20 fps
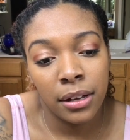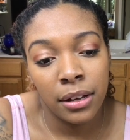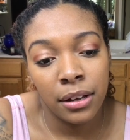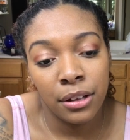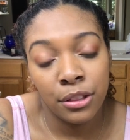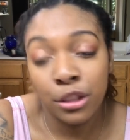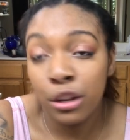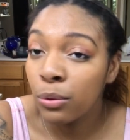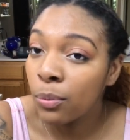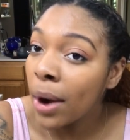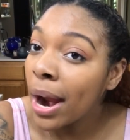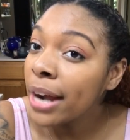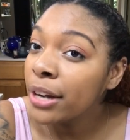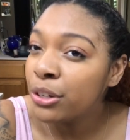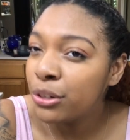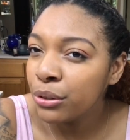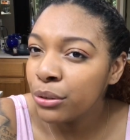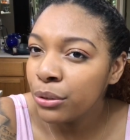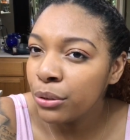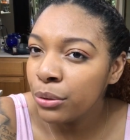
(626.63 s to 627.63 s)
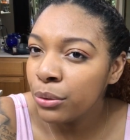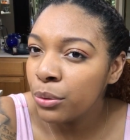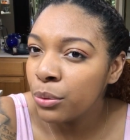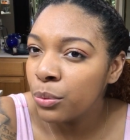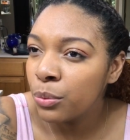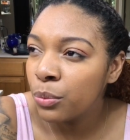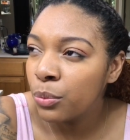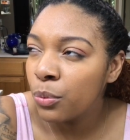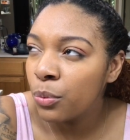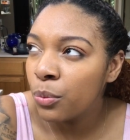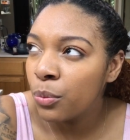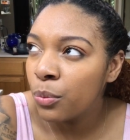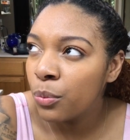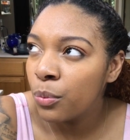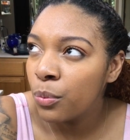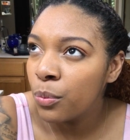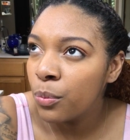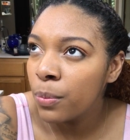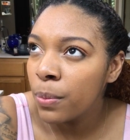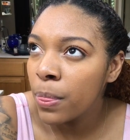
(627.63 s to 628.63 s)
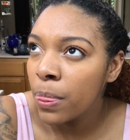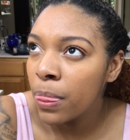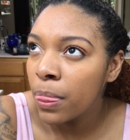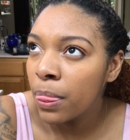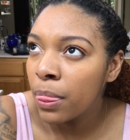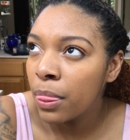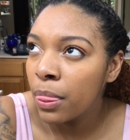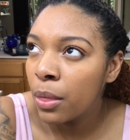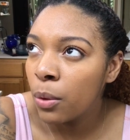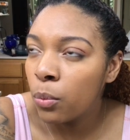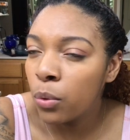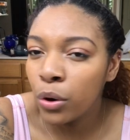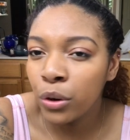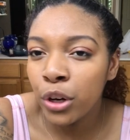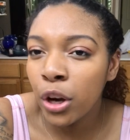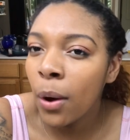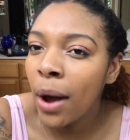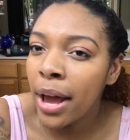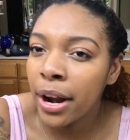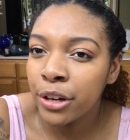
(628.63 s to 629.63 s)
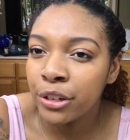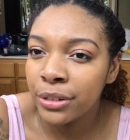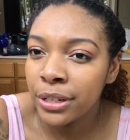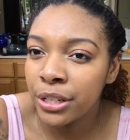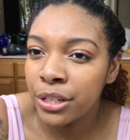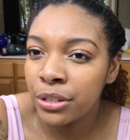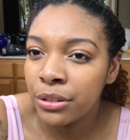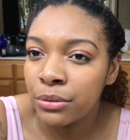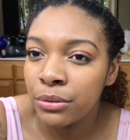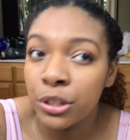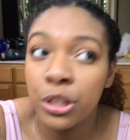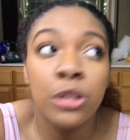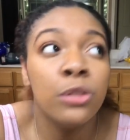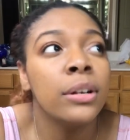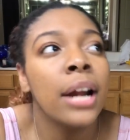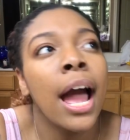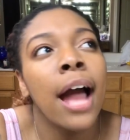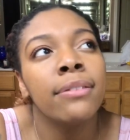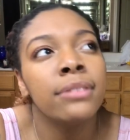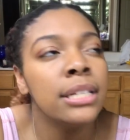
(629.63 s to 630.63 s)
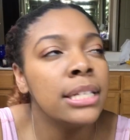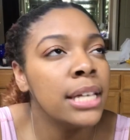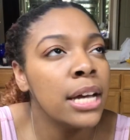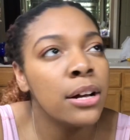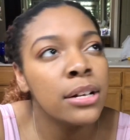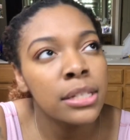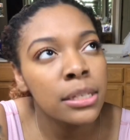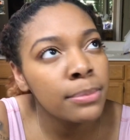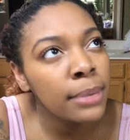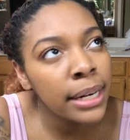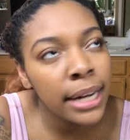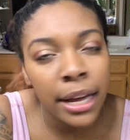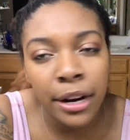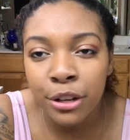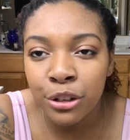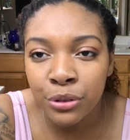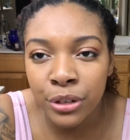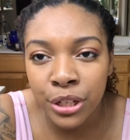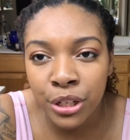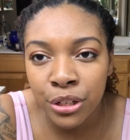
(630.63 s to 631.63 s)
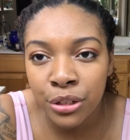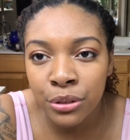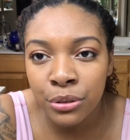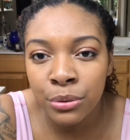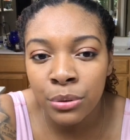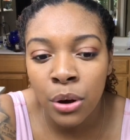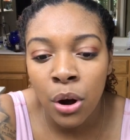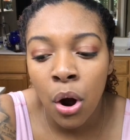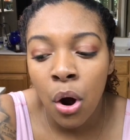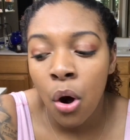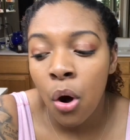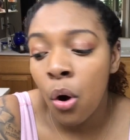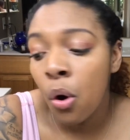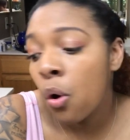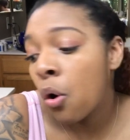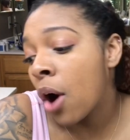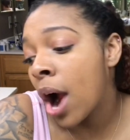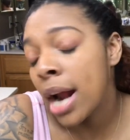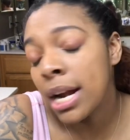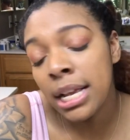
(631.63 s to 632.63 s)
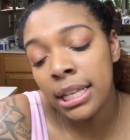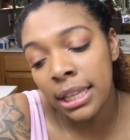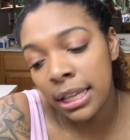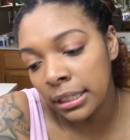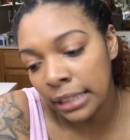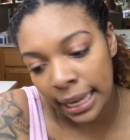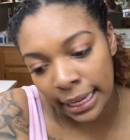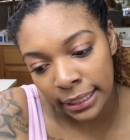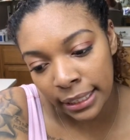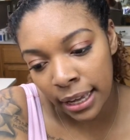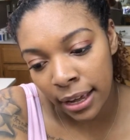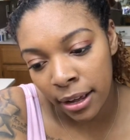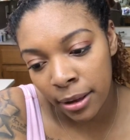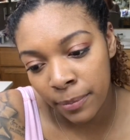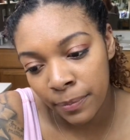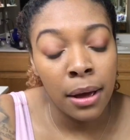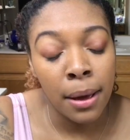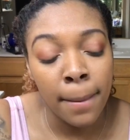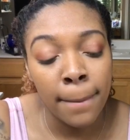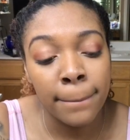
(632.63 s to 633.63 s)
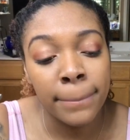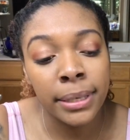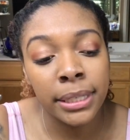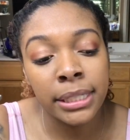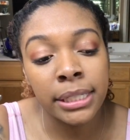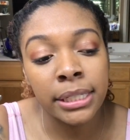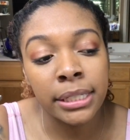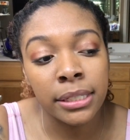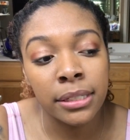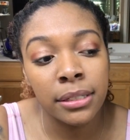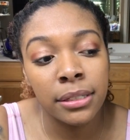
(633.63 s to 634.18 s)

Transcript: the right dude will know how to treat you. You don't have to tell somebody how to treat you or anything like that. But